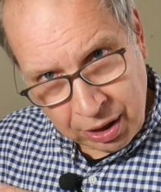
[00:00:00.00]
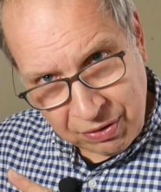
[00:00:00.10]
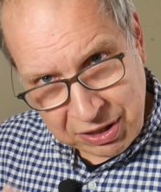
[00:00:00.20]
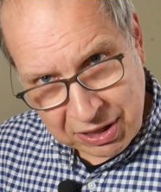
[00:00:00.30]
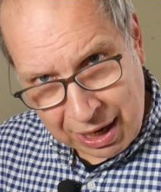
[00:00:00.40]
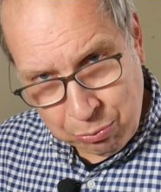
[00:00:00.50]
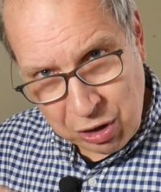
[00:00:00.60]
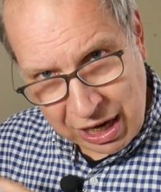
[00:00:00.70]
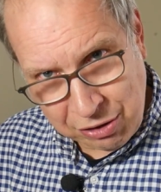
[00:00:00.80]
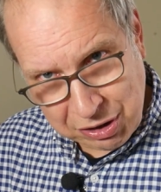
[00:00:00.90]
This camera
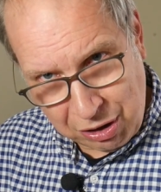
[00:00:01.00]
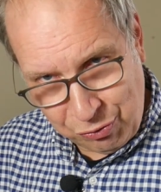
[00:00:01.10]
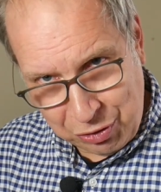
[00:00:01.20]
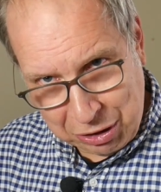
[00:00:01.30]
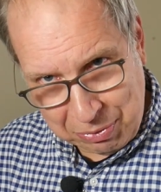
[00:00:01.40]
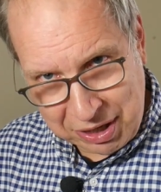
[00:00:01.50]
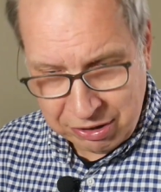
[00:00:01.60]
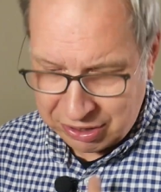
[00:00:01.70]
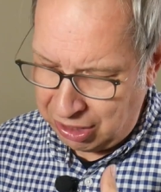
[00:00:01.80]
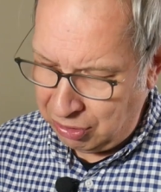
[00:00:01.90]
has got a film in,
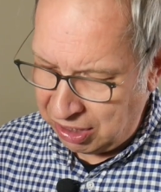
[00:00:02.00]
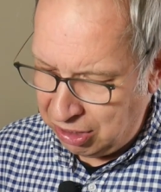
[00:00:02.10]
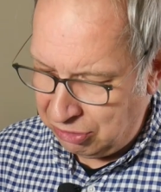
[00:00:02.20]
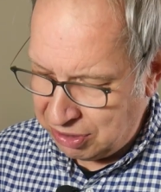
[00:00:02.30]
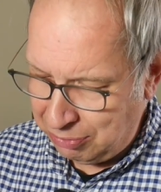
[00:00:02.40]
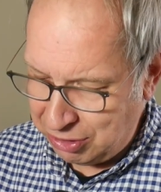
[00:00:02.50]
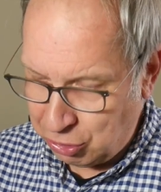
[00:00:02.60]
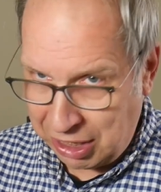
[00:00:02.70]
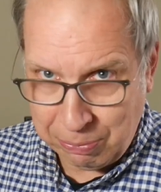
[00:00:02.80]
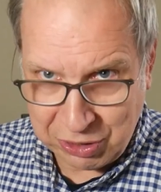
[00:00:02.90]
so I can't
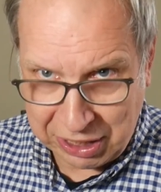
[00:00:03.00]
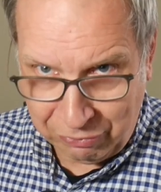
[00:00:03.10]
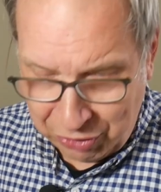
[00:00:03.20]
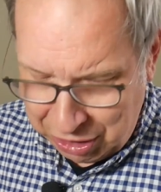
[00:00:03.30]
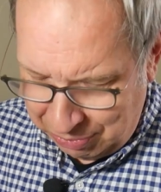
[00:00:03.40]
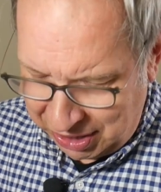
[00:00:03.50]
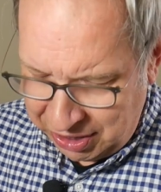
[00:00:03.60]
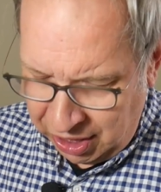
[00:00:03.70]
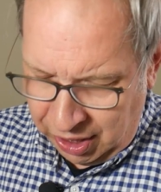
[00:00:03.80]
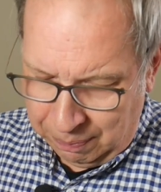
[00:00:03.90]
demonstrate putting a film in,
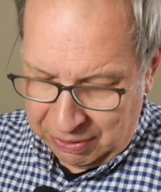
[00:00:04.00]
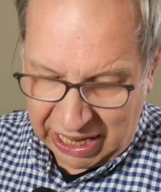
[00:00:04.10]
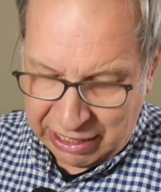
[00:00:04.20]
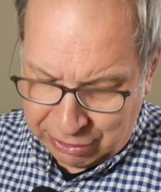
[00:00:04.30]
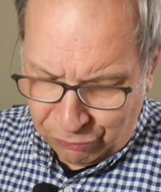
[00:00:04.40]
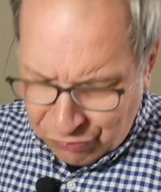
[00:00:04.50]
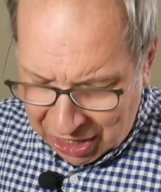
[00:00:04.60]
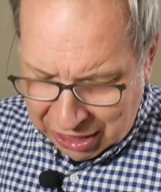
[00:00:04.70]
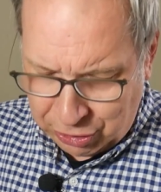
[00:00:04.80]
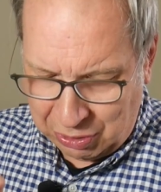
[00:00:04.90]
but it's
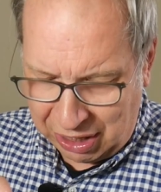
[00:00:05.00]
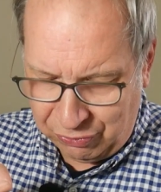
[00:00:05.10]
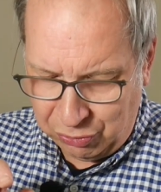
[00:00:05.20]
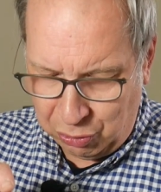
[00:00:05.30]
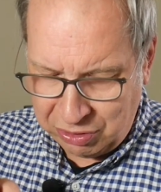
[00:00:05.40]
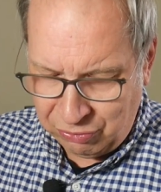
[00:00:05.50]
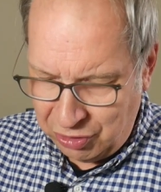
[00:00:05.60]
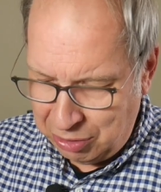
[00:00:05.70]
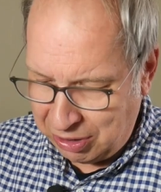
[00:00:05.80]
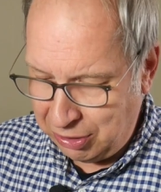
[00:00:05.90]
very straightforward.
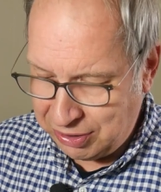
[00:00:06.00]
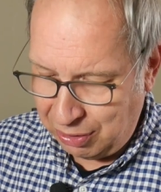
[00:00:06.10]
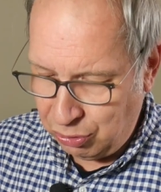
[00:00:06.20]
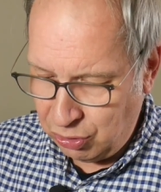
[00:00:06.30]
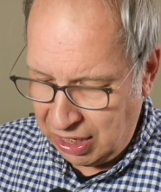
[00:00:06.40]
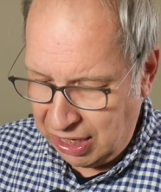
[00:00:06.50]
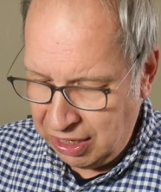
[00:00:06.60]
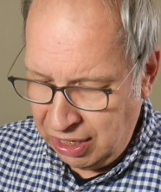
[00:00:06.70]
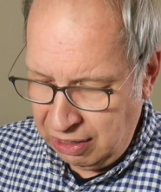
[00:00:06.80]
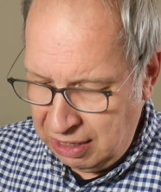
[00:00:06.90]
Film goes in there,
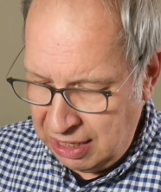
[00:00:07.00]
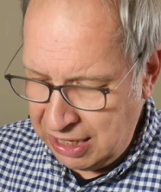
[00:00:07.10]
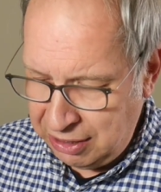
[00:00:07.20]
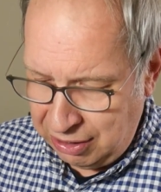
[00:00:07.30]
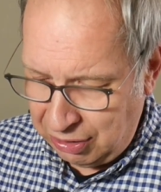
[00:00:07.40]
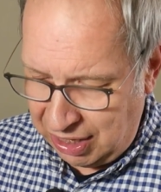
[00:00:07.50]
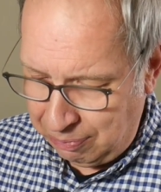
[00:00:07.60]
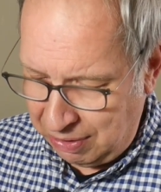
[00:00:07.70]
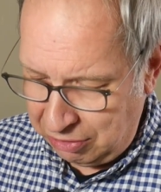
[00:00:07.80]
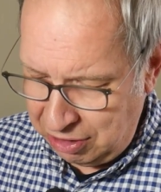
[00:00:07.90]
leader there
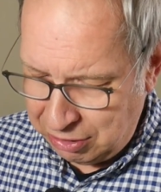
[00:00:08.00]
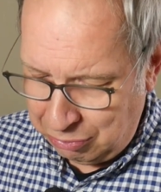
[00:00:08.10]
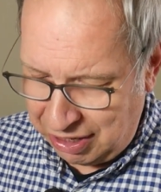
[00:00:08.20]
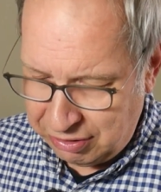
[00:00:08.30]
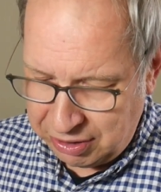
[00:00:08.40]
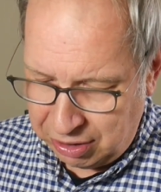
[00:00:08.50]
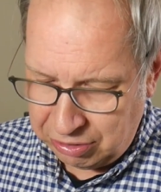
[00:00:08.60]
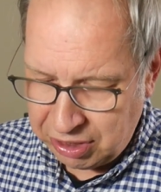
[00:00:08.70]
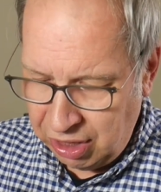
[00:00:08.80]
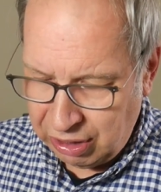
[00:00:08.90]
by a little red
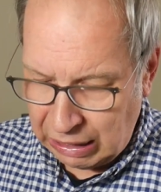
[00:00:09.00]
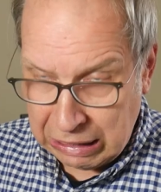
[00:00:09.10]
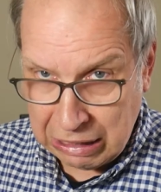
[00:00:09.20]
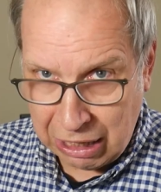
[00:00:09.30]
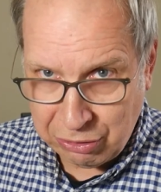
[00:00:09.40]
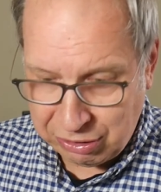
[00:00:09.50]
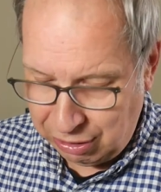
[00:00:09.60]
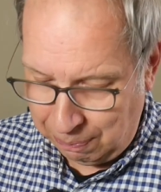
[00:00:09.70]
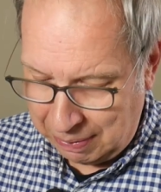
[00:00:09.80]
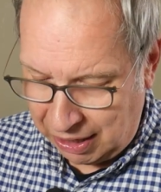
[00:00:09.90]
dot, close
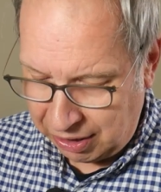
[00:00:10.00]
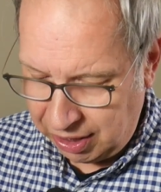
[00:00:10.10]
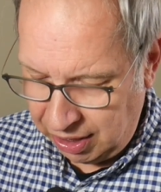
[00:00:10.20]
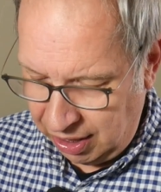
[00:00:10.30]
the back,